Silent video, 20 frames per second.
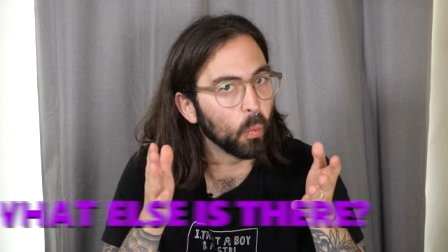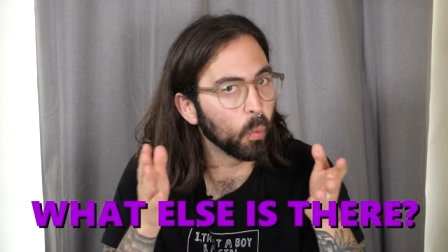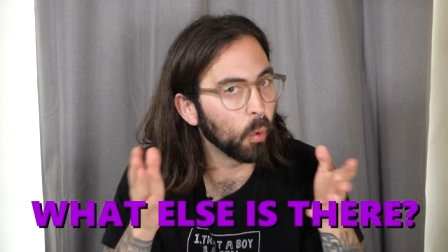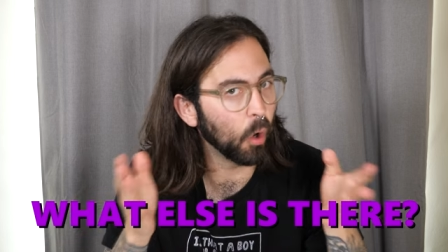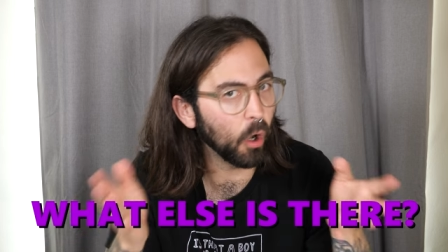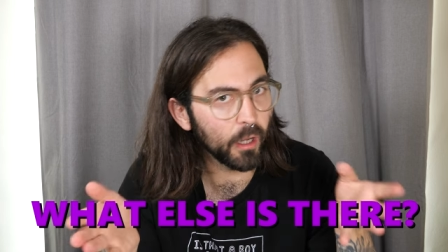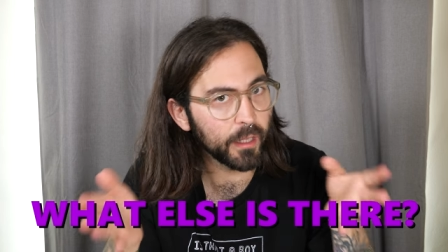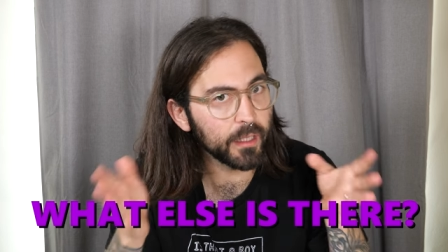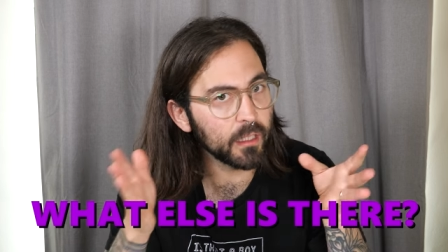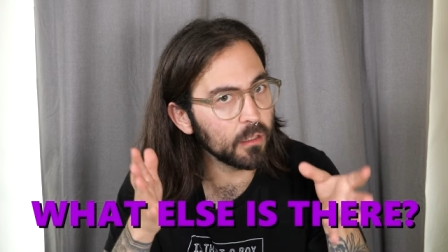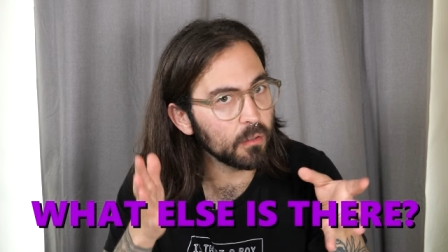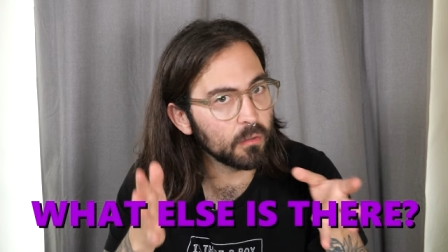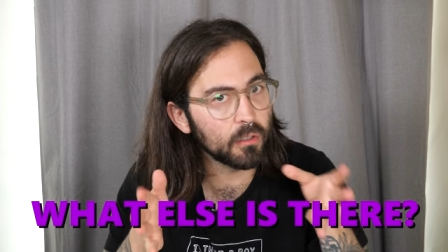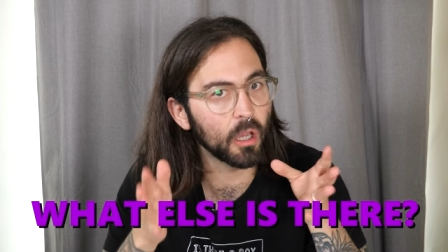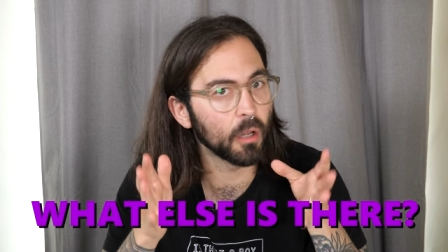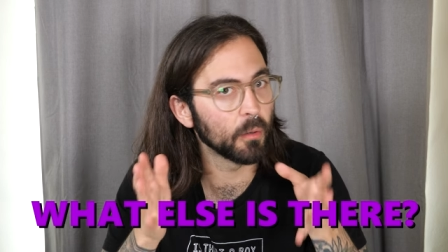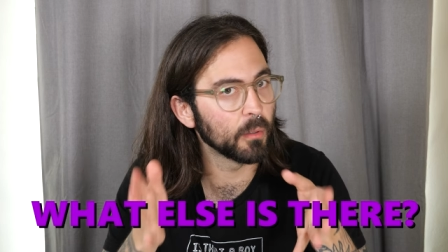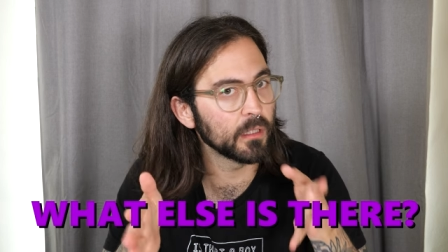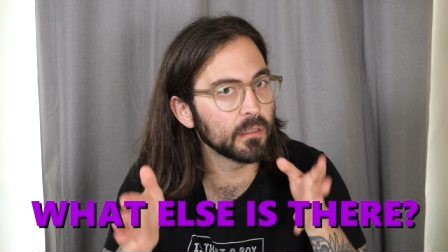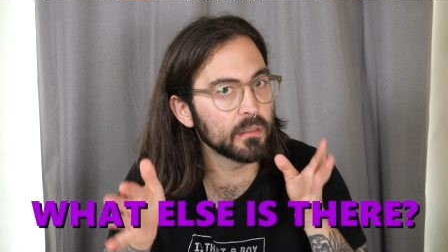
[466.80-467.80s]
what are you
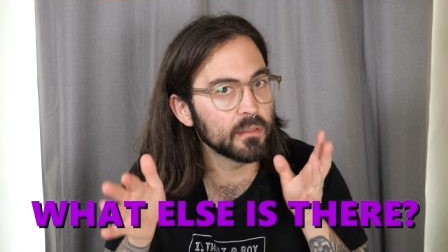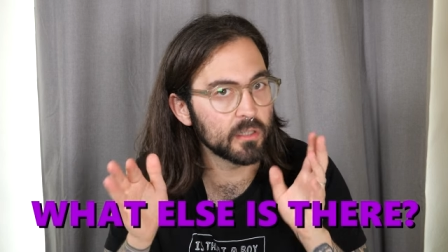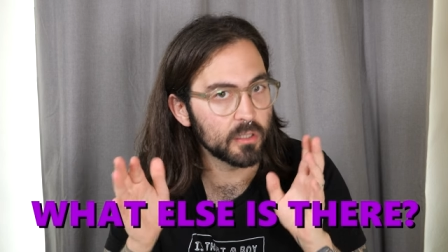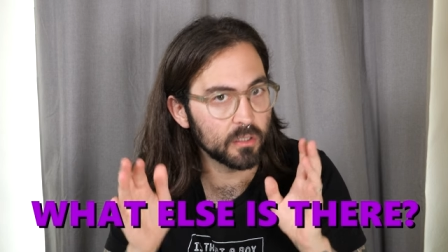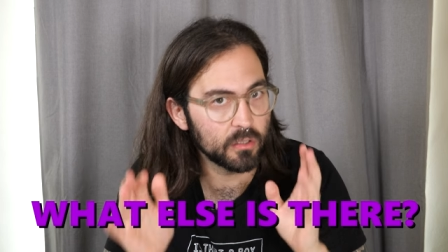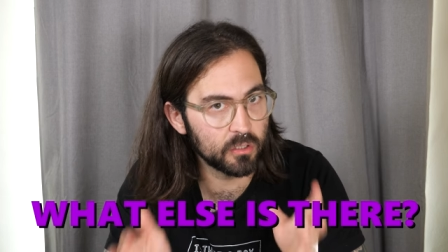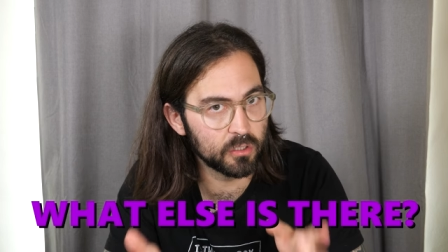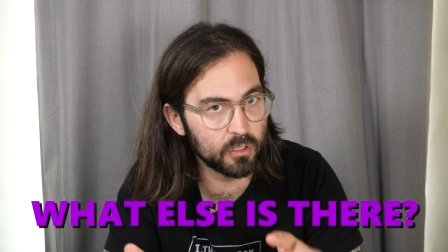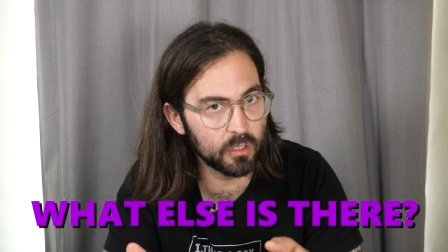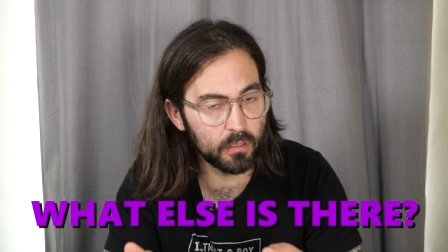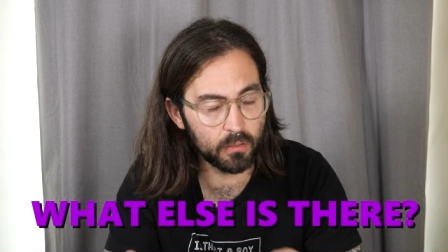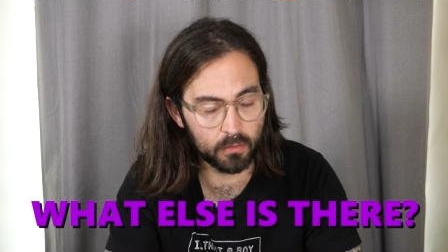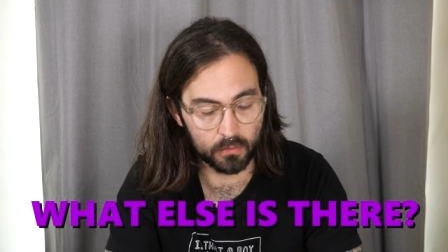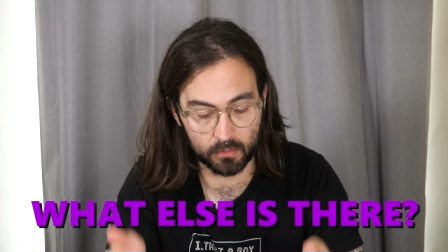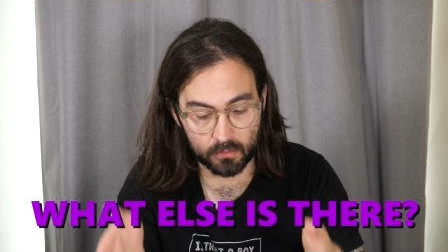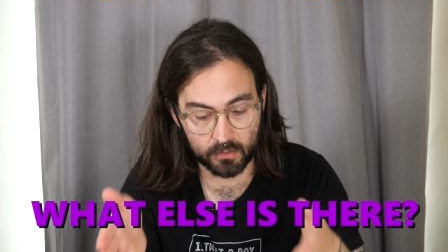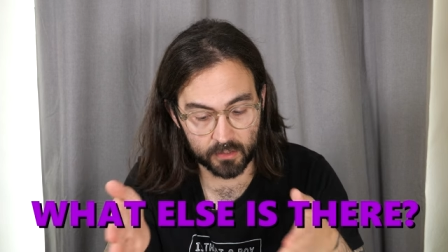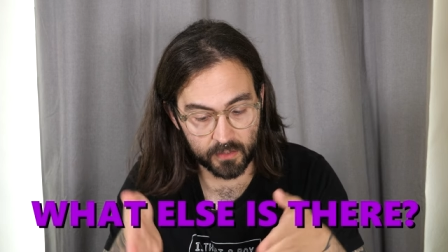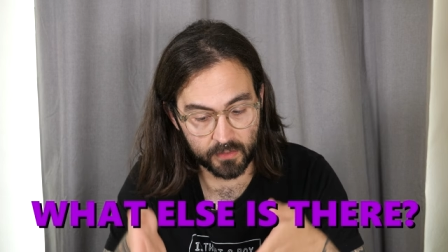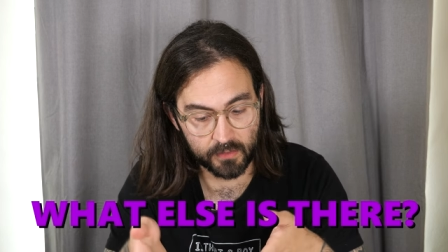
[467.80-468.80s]
going to
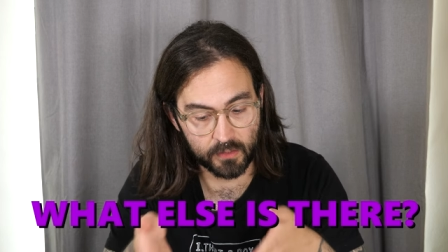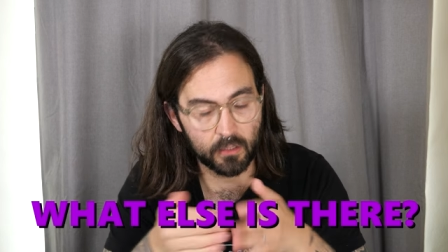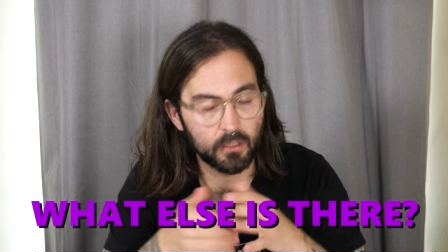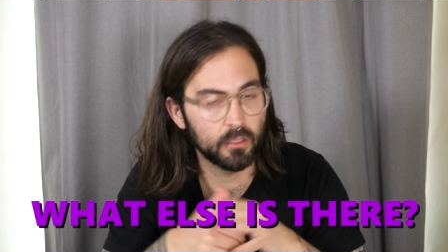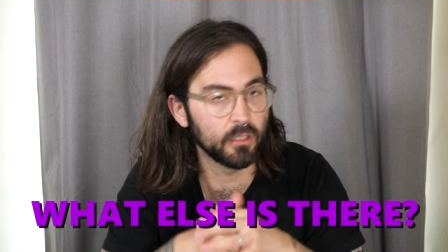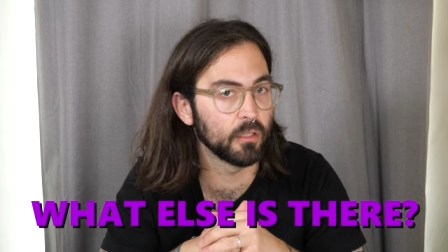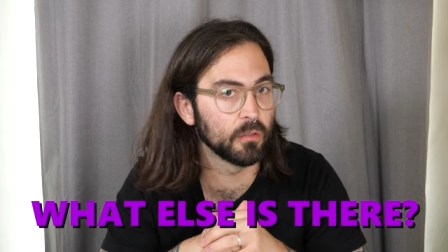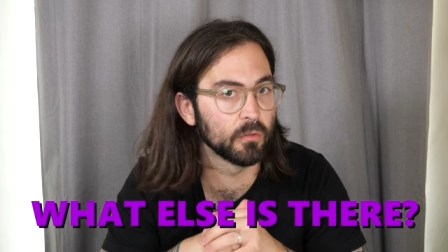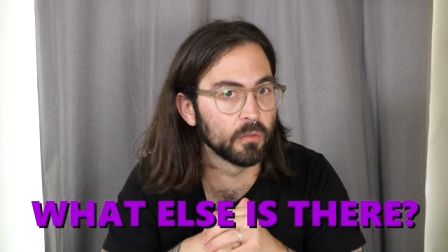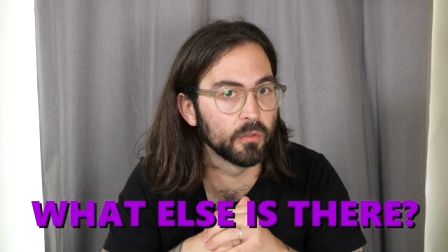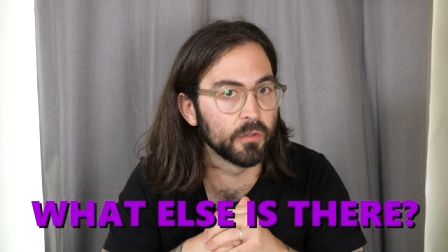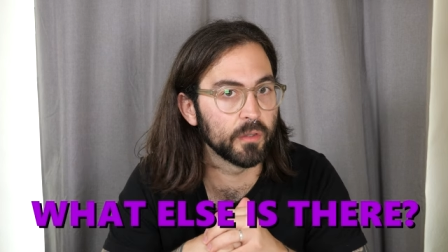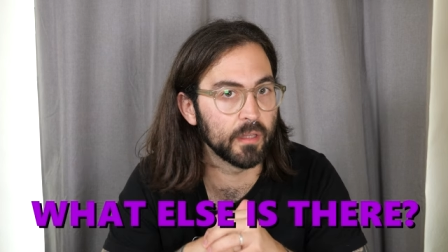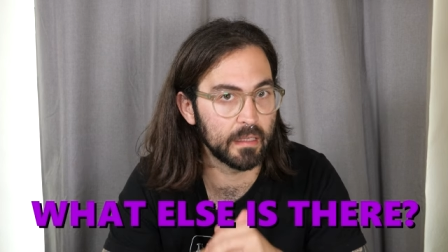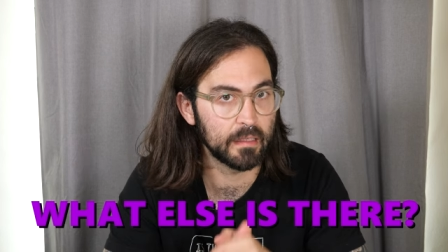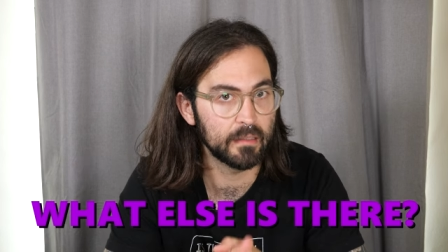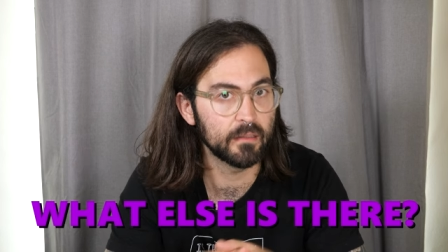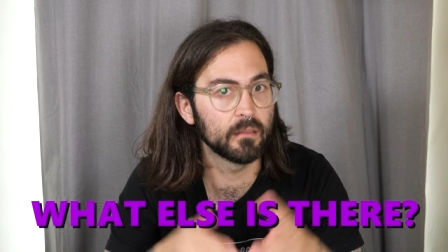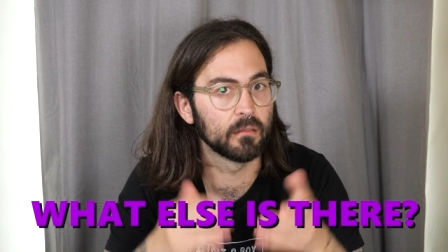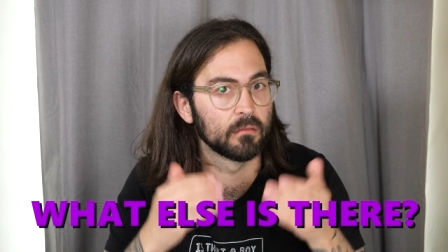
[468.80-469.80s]
do to secure
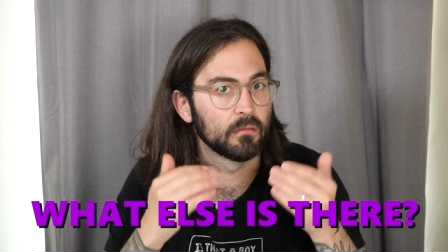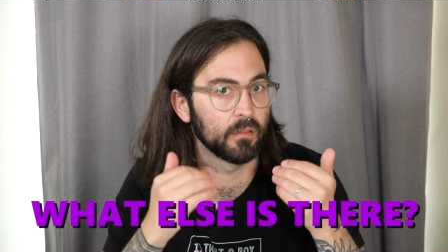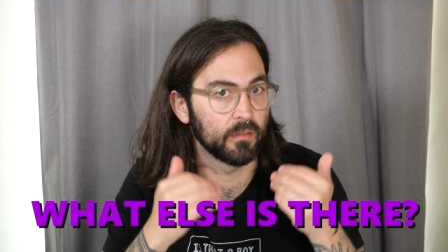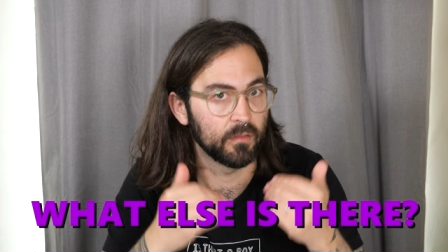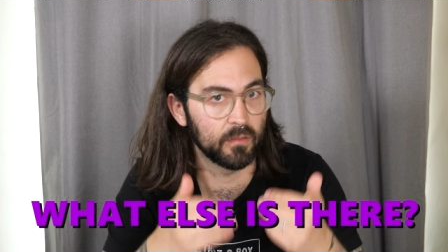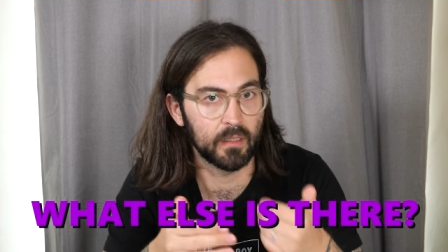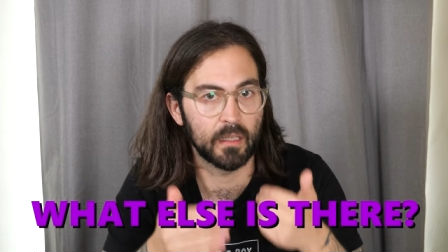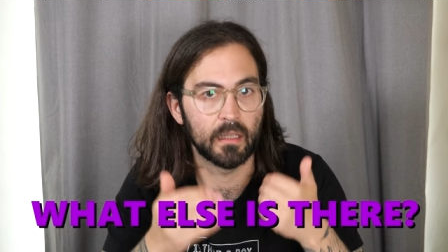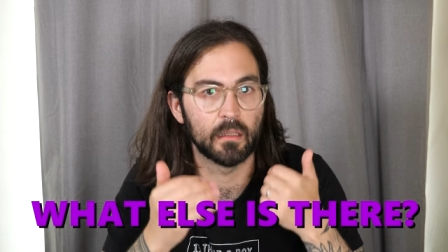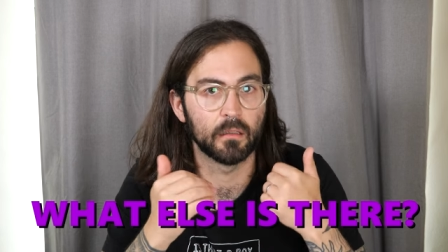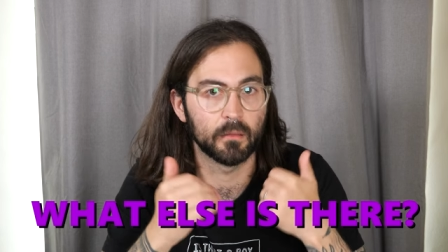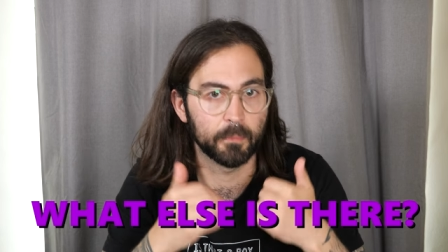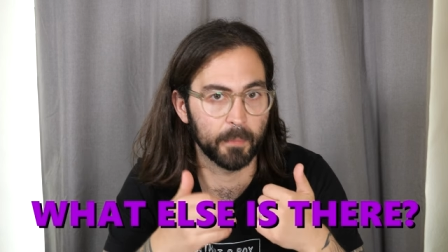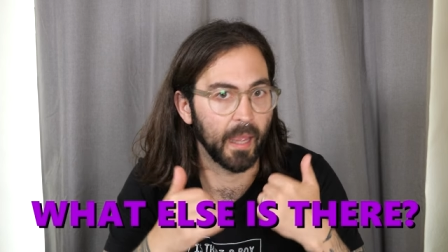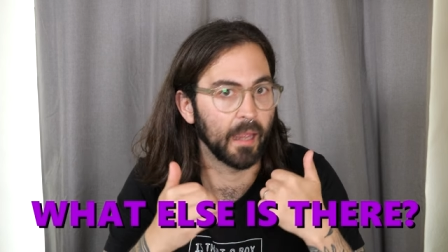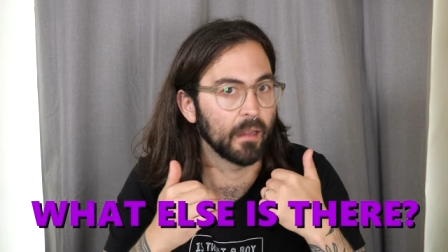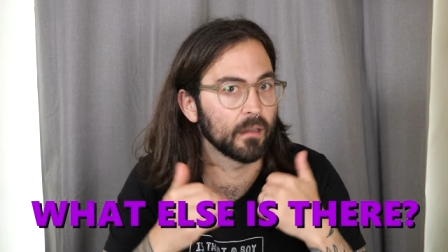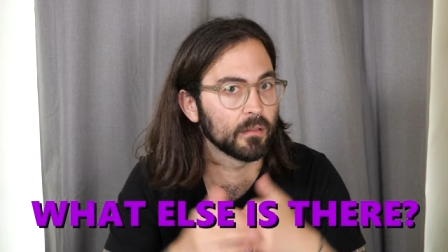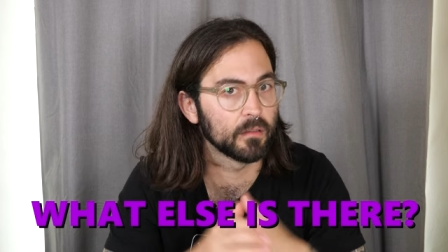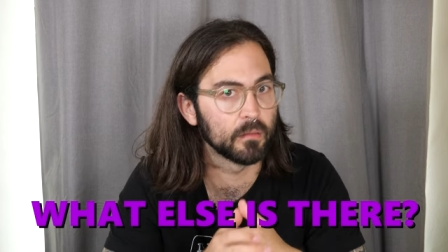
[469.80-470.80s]
these sealed
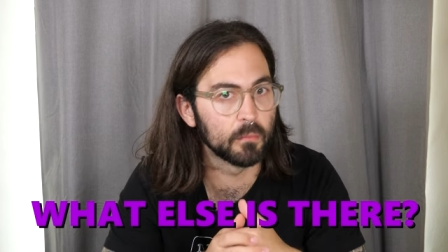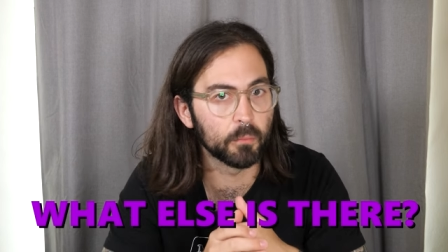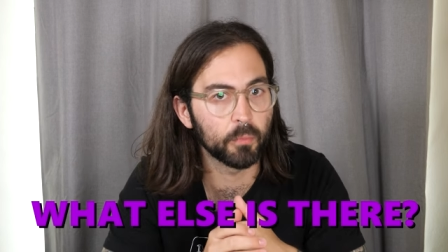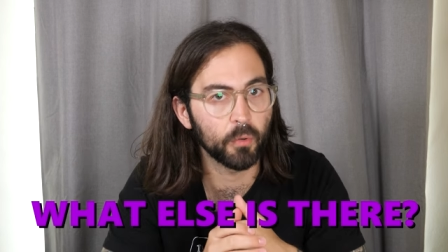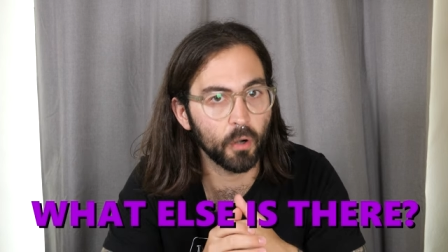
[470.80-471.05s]
packs and